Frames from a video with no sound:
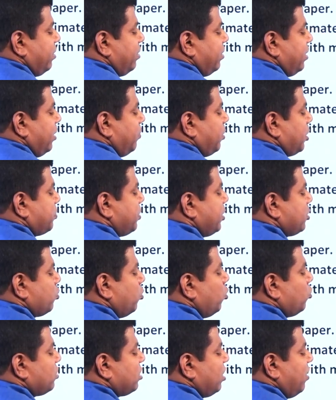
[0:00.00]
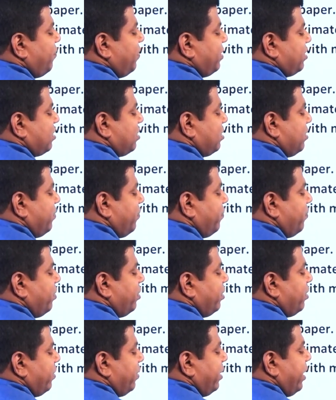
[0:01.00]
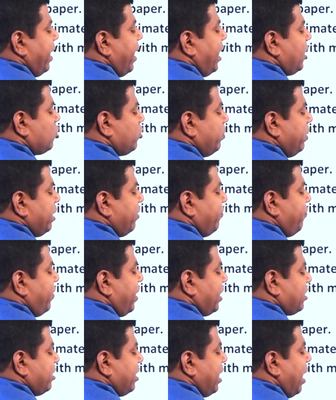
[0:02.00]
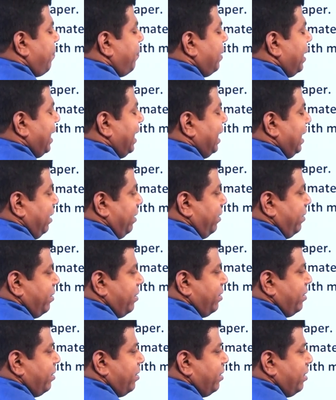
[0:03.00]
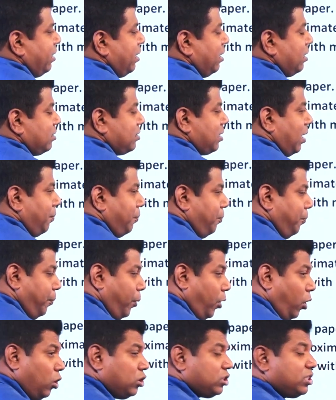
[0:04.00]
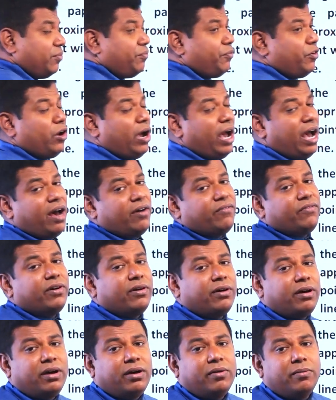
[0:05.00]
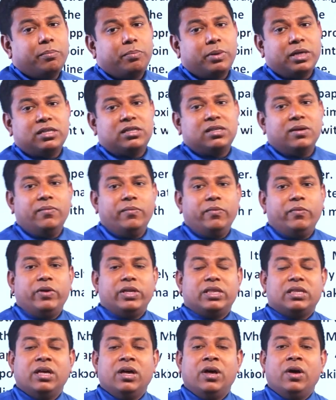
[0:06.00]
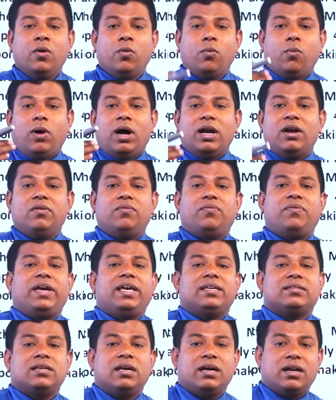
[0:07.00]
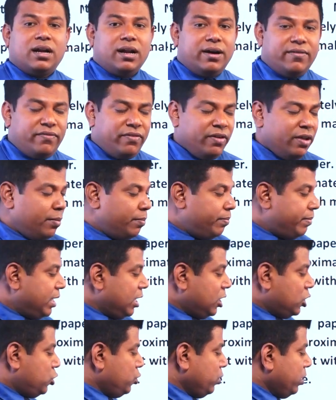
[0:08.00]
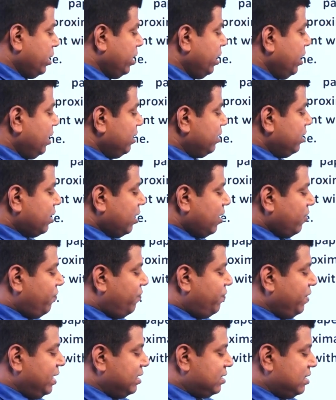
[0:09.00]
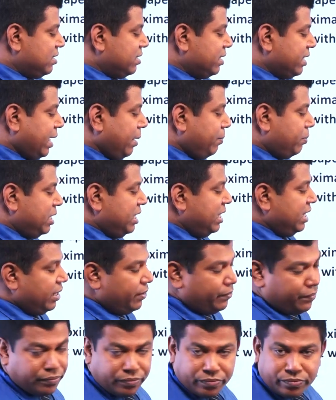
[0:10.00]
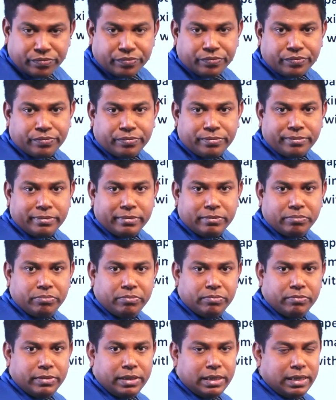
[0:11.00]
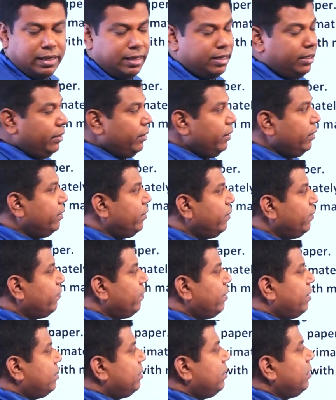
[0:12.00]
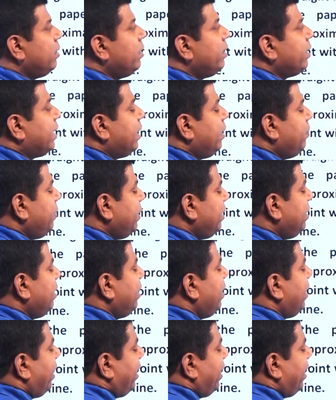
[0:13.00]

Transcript: There must be smooth surface. There has to be refraction happening in. Suppose if you have a prism with one face rough, make sure the rough face is kept here. Clear? Right. Keep it.